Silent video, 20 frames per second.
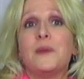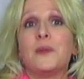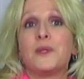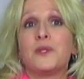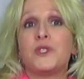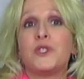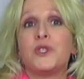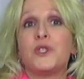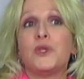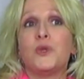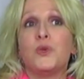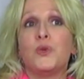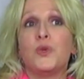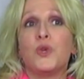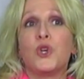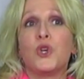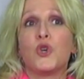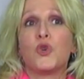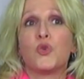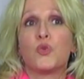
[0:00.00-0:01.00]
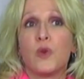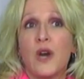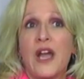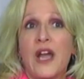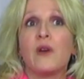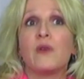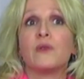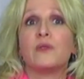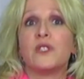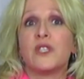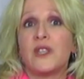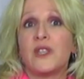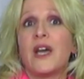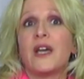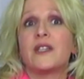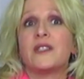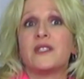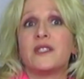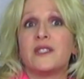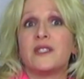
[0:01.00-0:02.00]
to ground
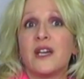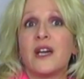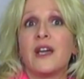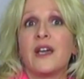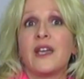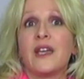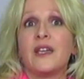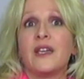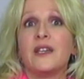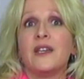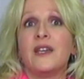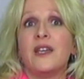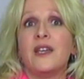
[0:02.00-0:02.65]
that design